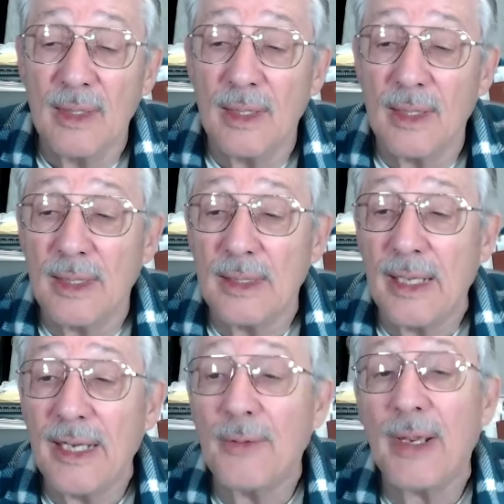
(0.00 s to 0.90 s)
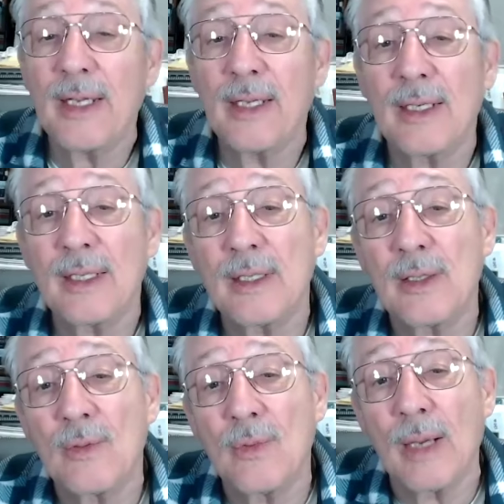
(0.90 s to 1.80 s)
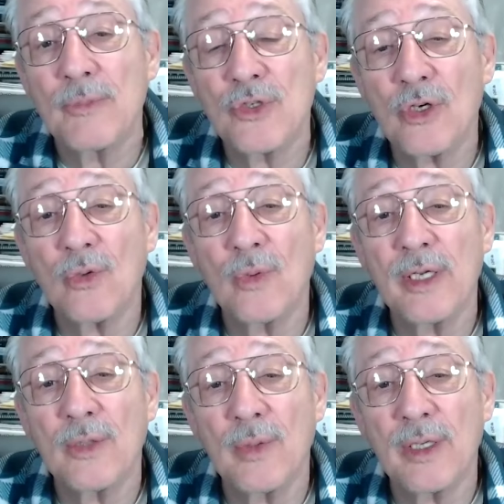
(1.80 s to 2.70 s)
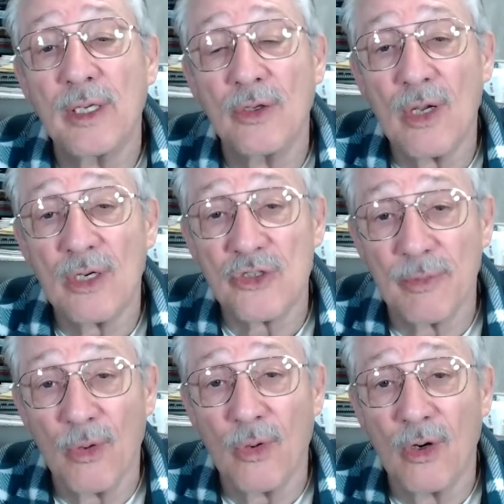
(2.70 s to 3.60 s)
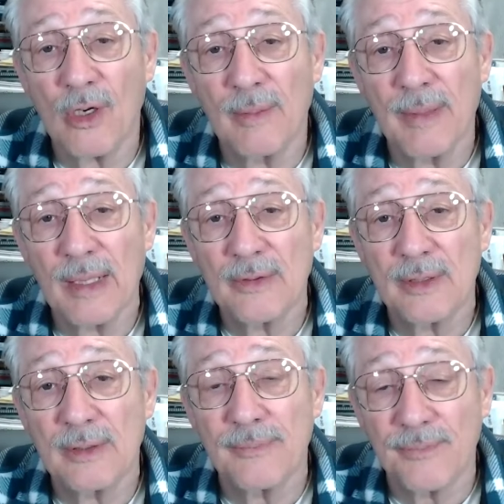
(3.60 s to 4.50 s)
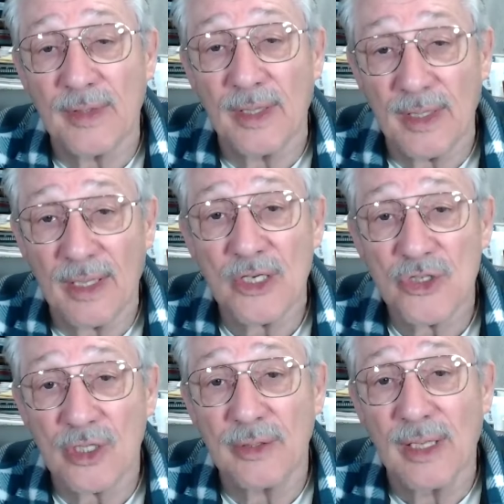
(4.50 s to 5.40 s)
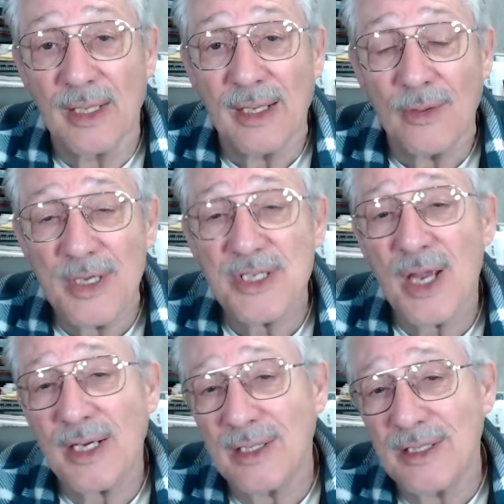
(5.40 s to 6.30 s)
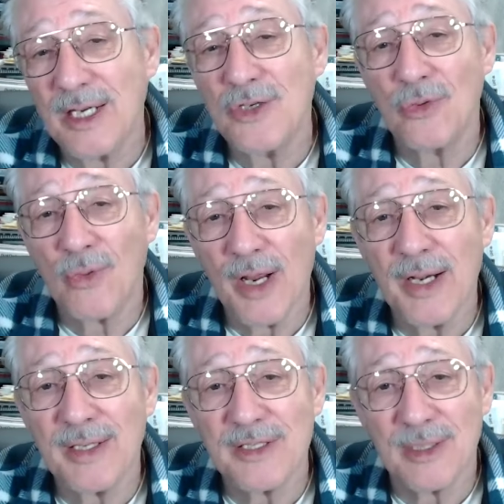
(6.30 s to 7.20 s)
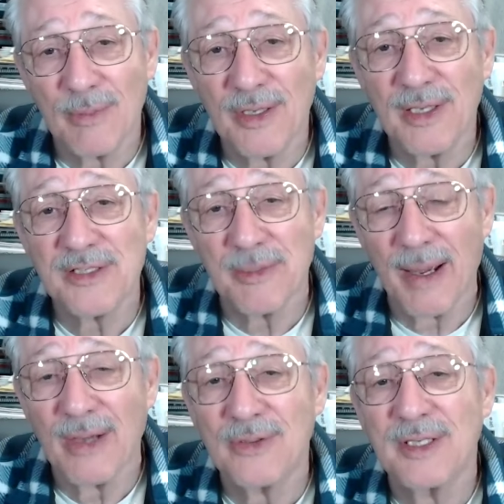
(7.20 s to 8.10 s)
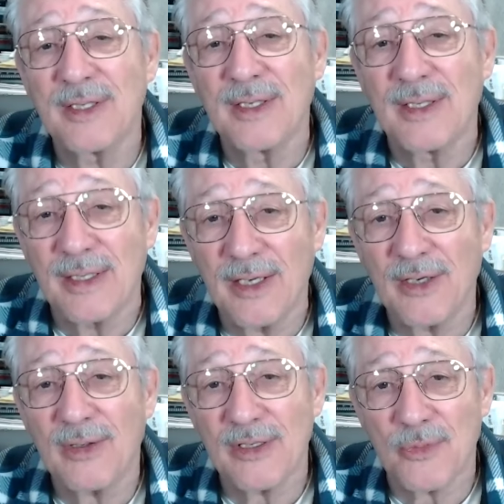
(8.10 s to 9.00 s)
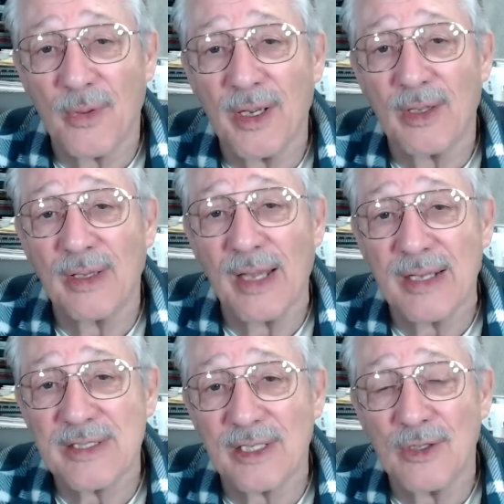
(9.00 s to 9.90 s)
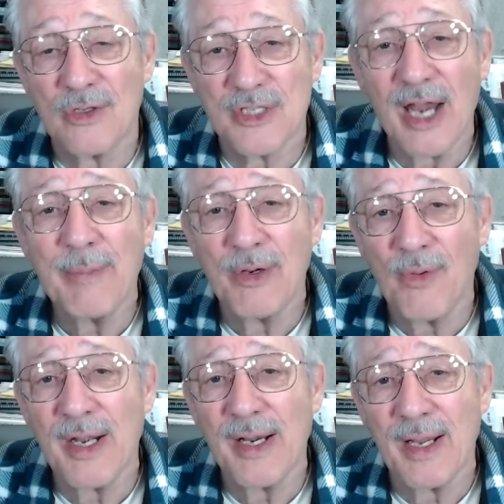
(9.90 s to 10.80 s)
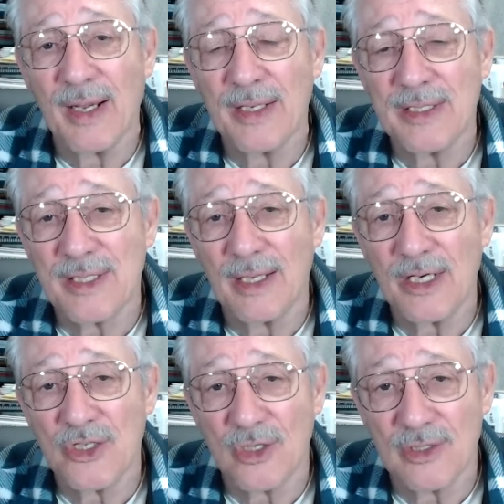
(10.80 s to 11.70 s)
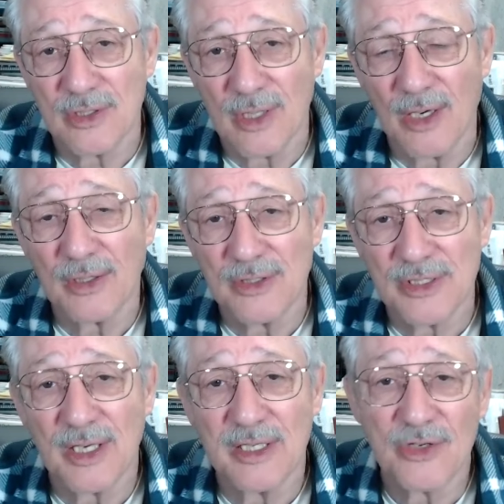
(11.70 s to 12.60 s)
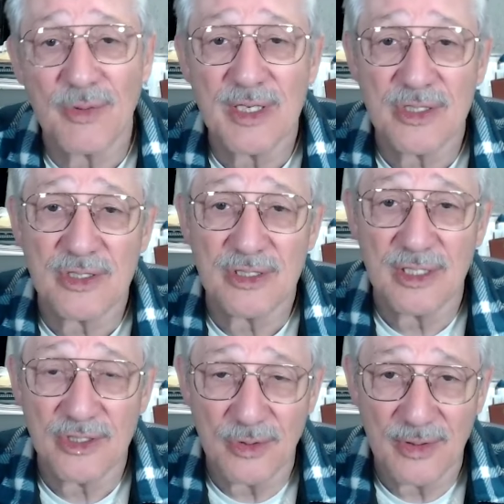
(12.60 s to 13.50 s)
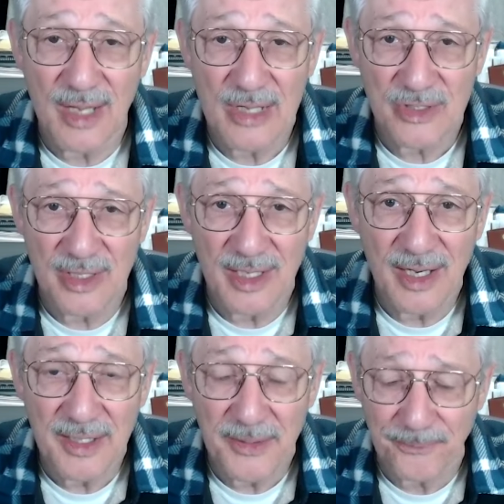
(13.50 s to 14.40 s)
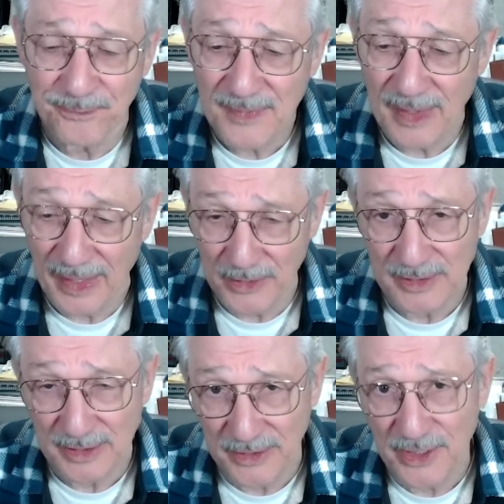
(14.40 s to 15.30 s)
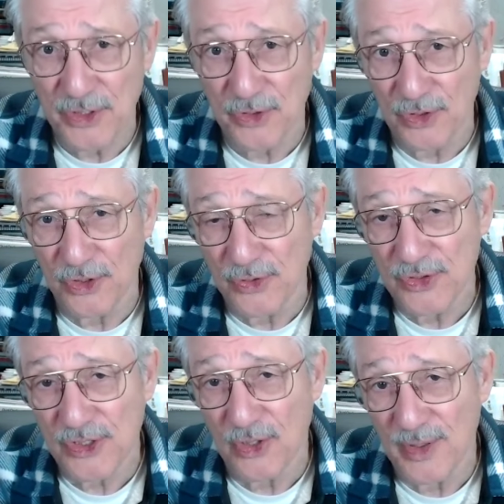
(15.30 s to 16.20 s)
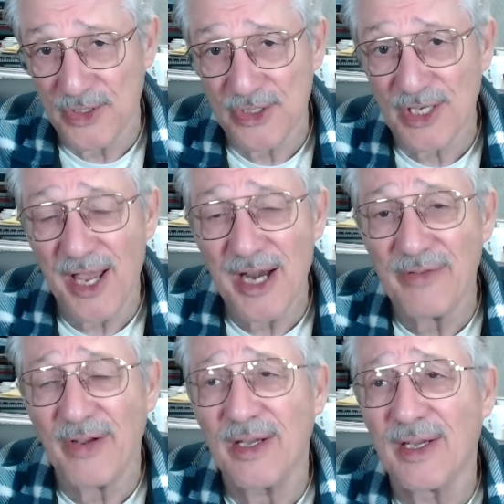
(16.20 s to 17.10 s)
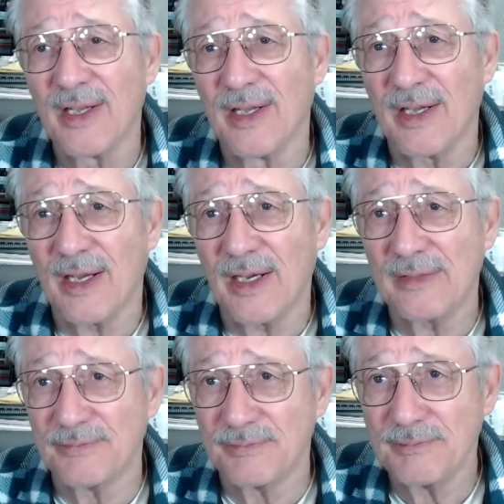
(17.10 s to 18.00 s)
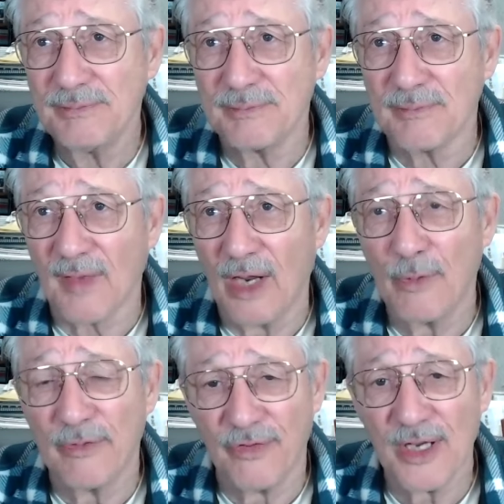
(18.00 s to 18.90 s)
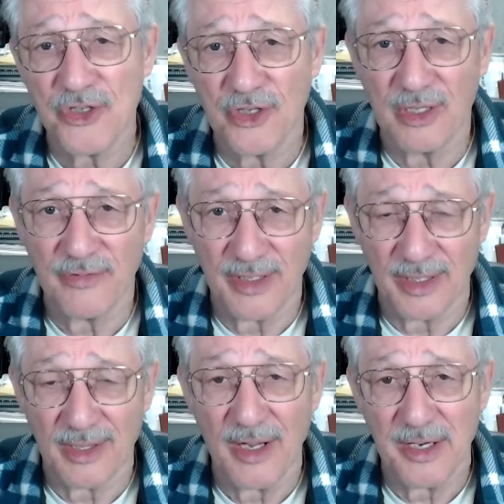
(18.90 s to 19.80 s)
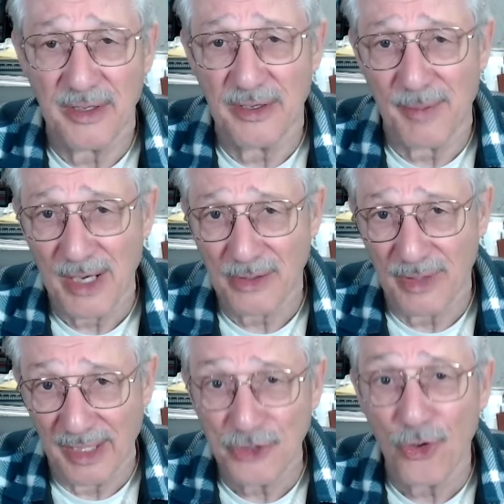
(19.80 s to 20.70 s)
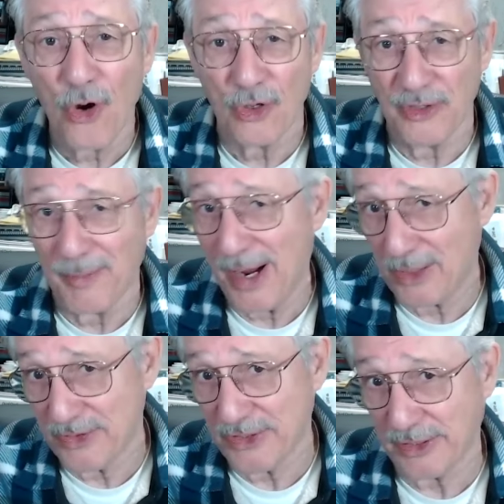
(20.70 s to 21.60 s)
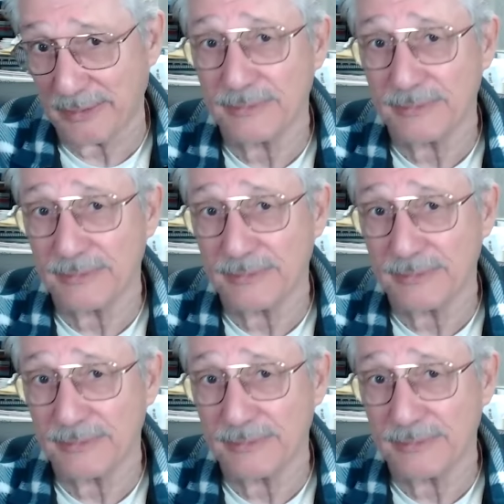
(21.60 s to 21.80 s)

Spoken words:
I'm sure we could talk some more about the election, which I continue writing some things about here as well as it goes. I've been writing on these elections, articles on these elections since 2008. And continue to do so, which is kind of a reflection of the decline of electoral democracy